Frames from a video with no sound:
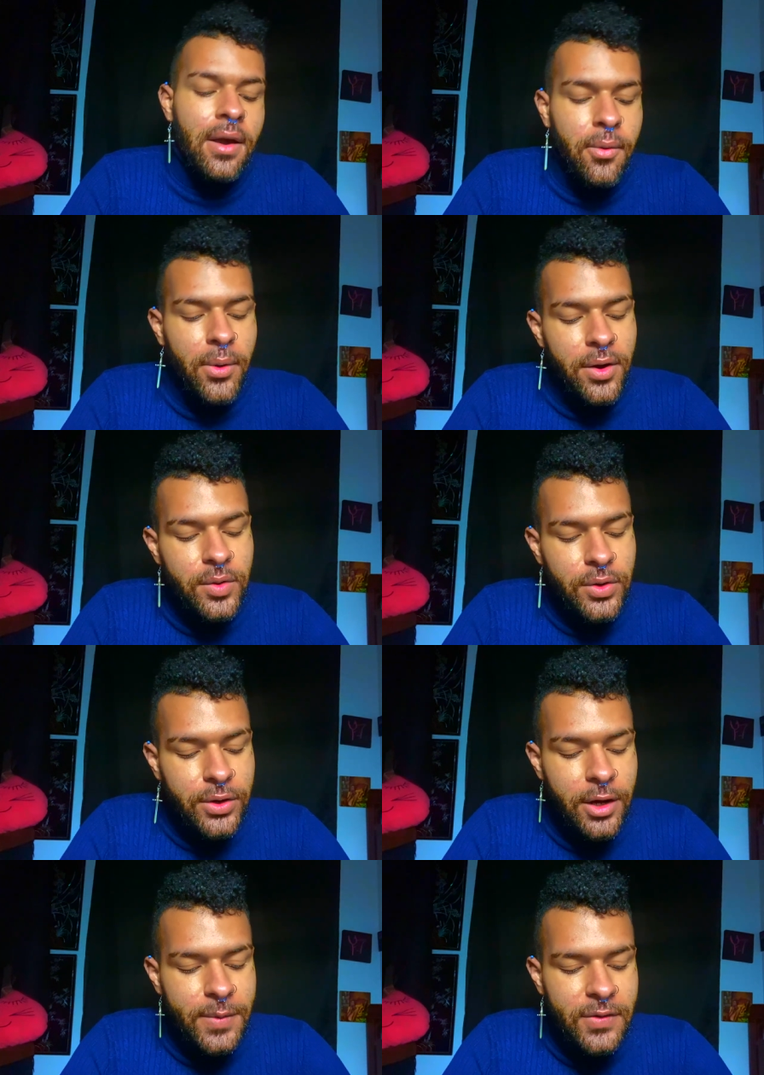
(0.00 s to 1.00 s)
where they're
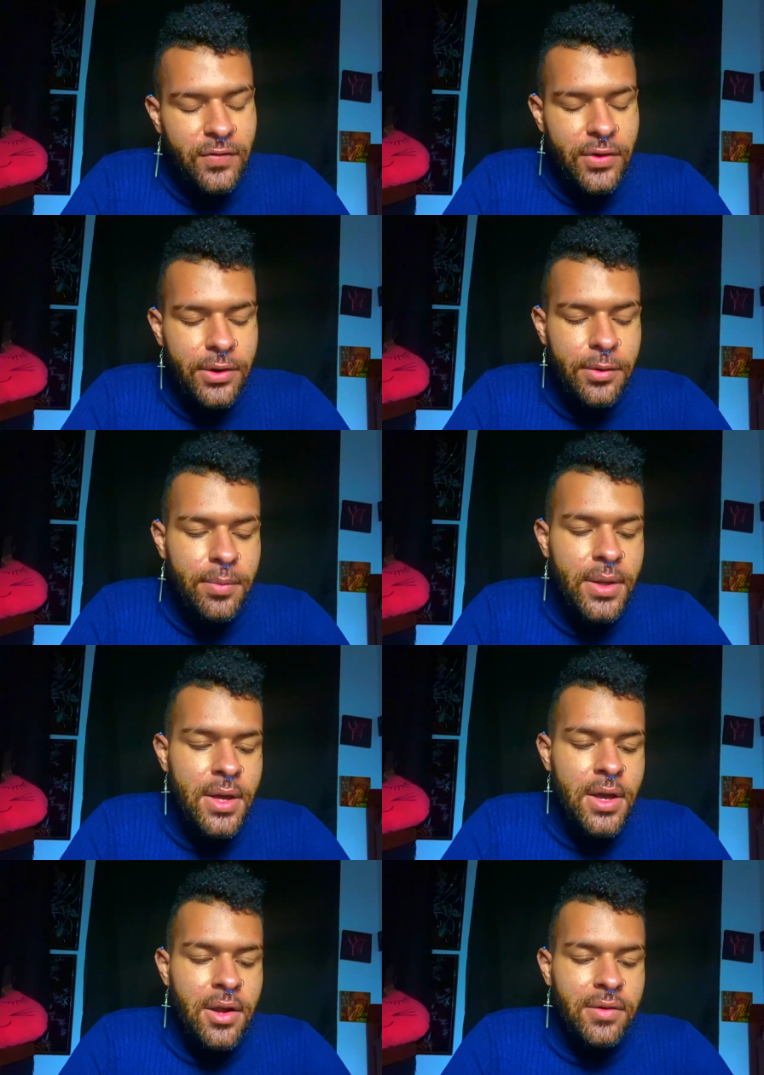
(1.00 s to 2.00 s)
coming from,
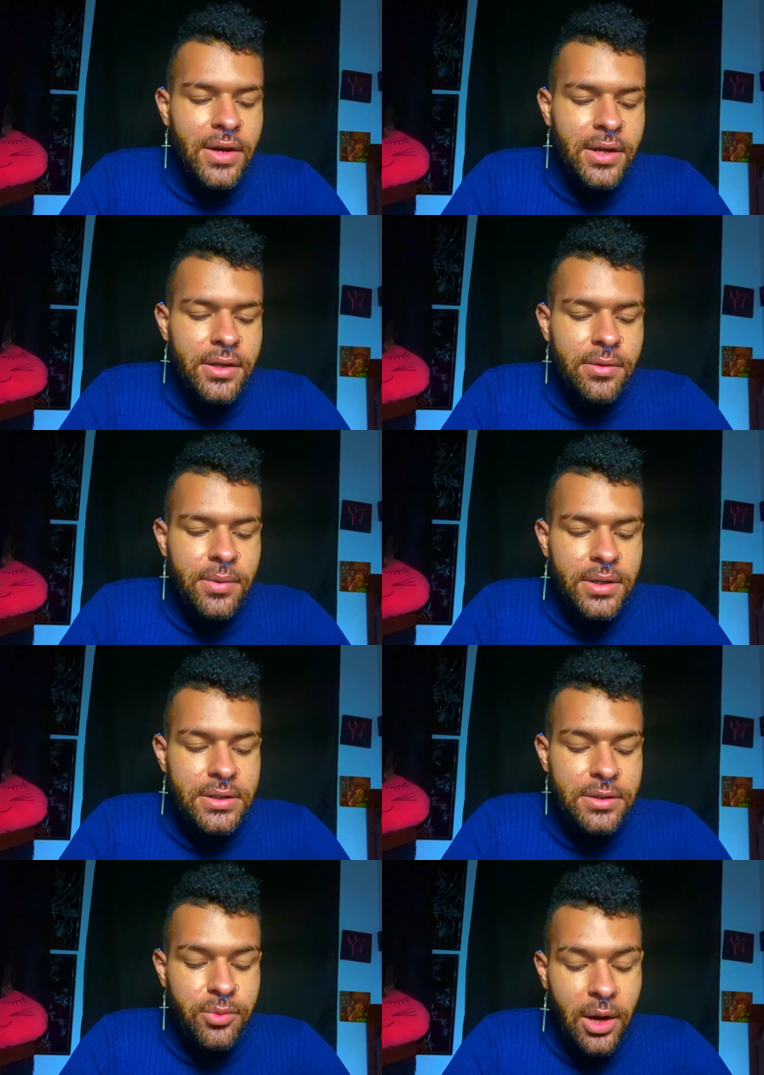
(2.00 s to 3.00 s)
right? You want
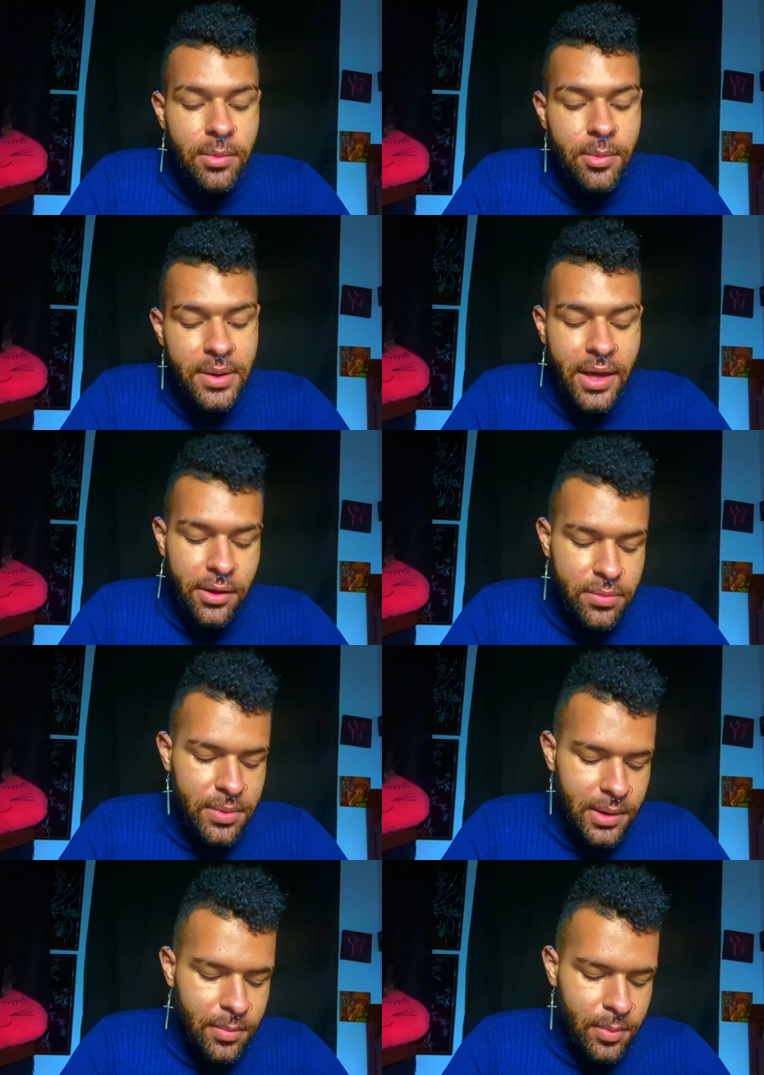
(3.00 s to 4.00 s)
to probably help
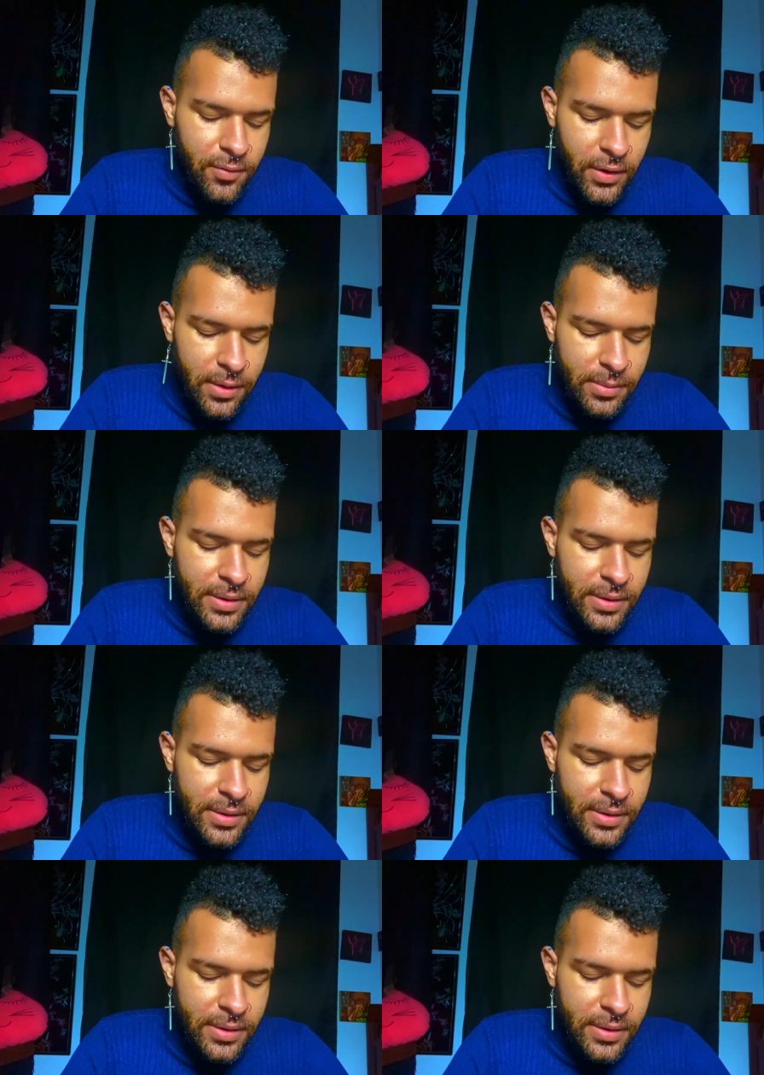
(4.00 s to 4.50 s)
them, right?